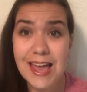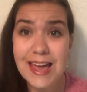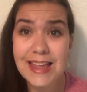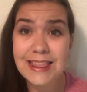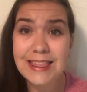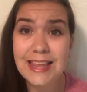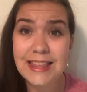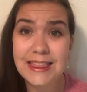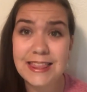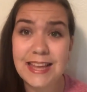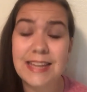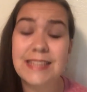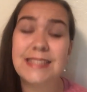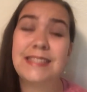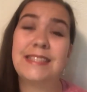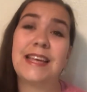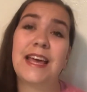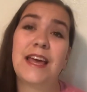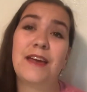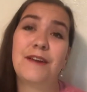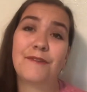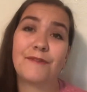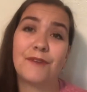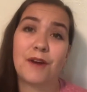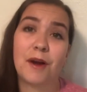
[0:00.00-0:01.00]
Let that
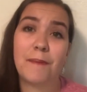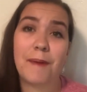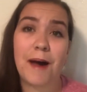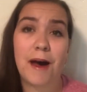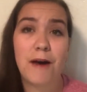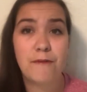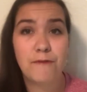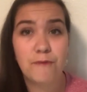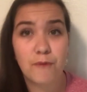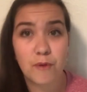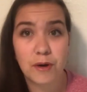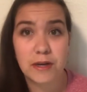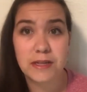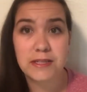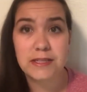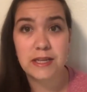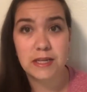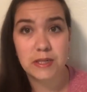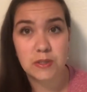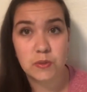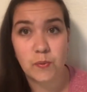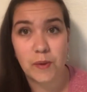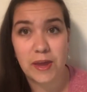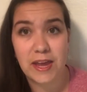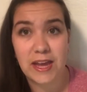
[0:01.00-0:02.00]
sit for about 4 to
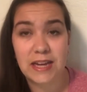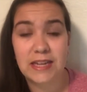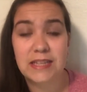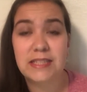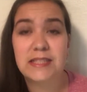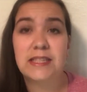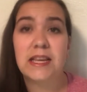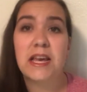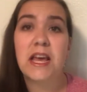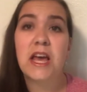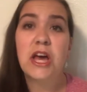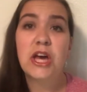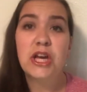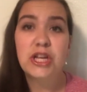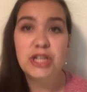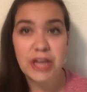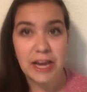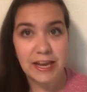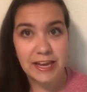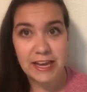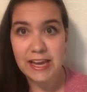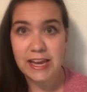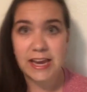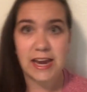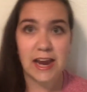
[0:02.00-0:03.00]
6 weeks,
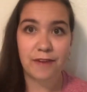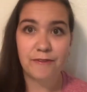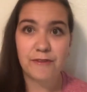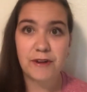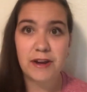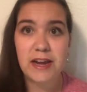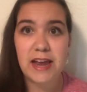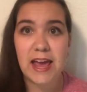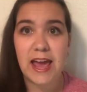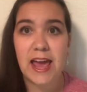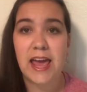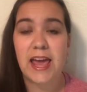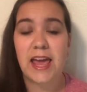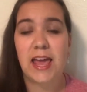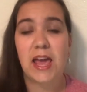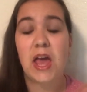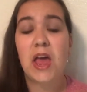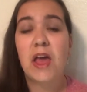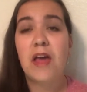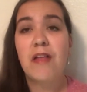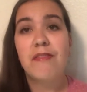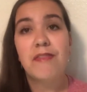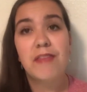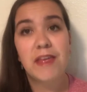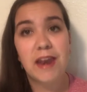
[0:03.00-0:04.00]
shaking it every day.
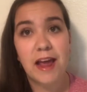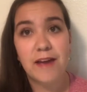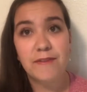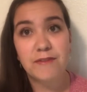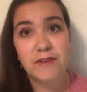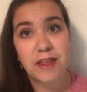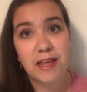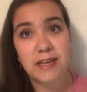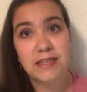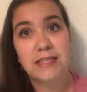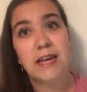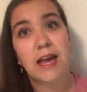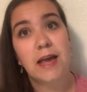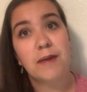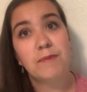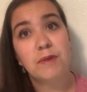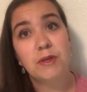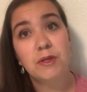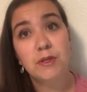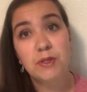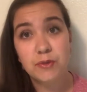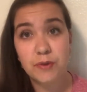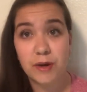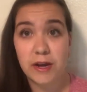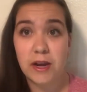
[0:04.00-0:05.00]
Then after that time,
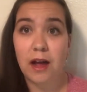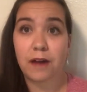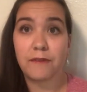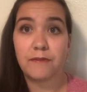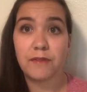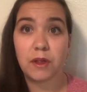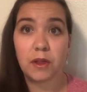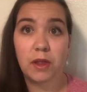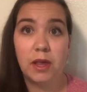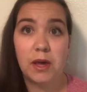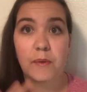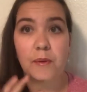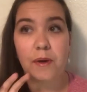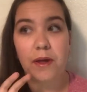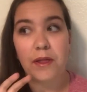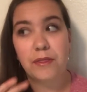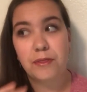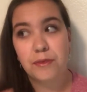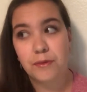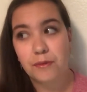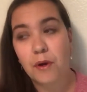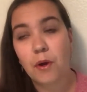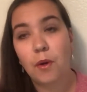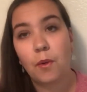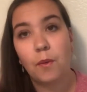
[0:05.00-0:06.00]
you strain off the liquid,
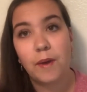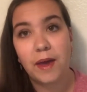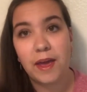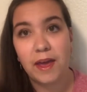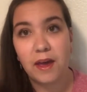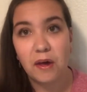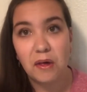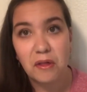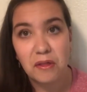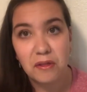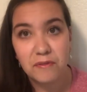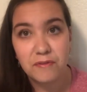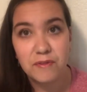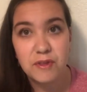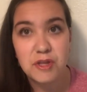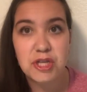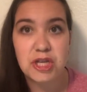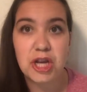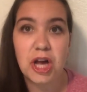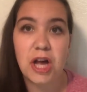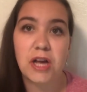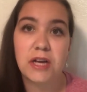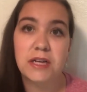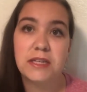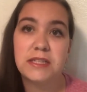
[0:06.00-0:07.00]
throw away all of the
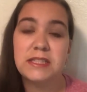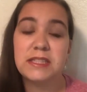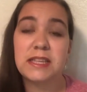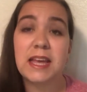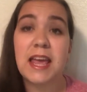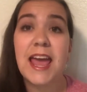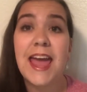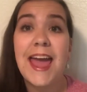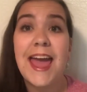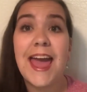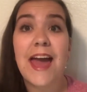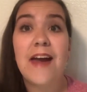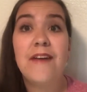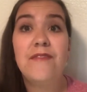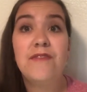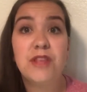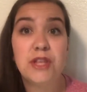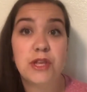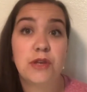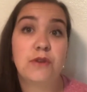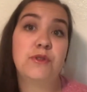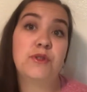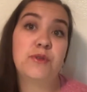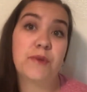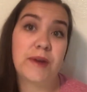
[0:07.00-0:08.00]
chunks, and then
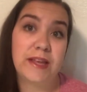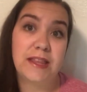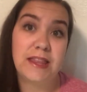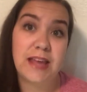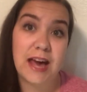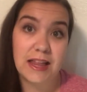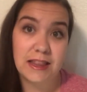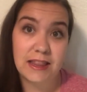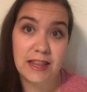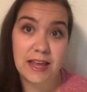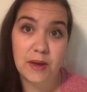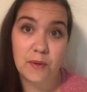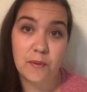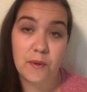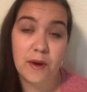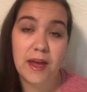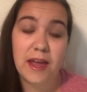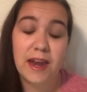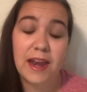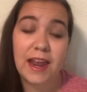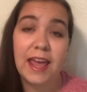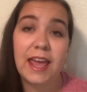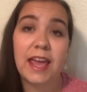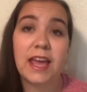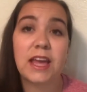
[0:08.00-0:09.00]
you drink that
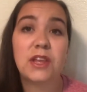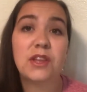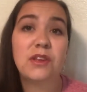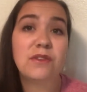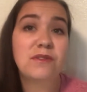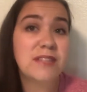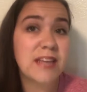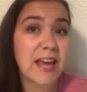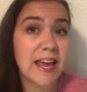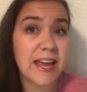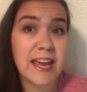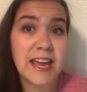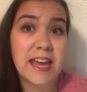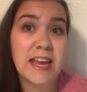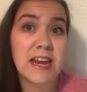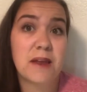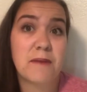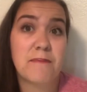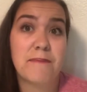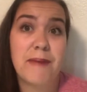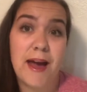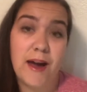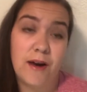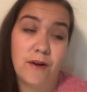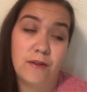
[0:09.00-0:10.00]
liquid. And you take it in
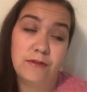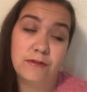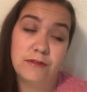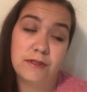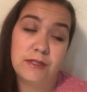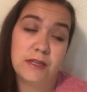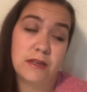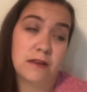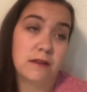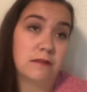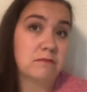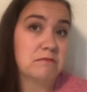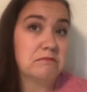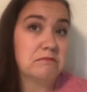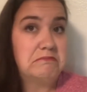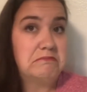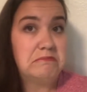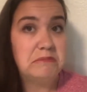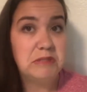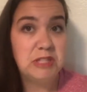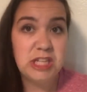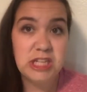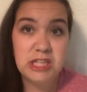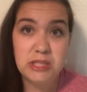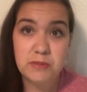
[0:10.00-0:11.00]
about
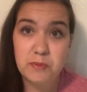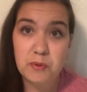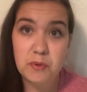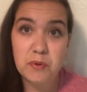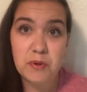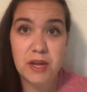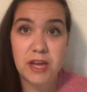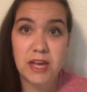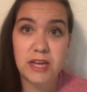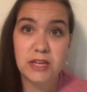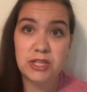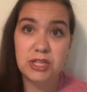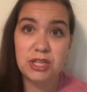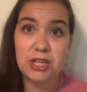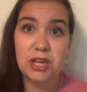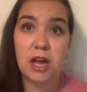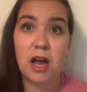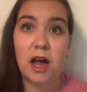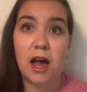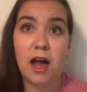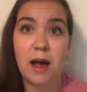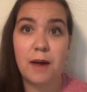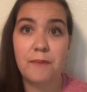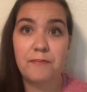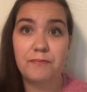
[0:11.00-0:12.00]
teaspoon-ish
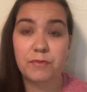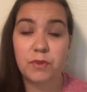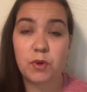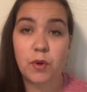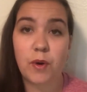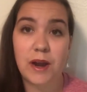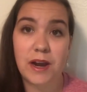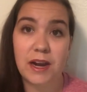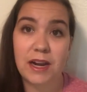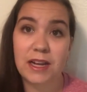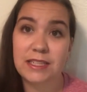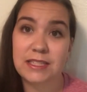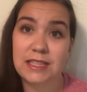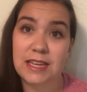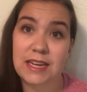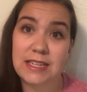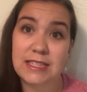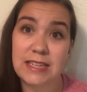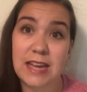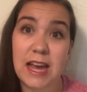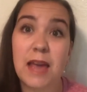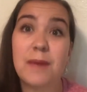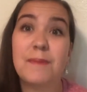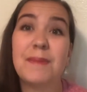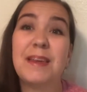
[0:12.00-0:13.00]
quantities at a
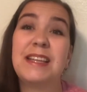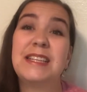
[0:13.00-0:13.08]
time.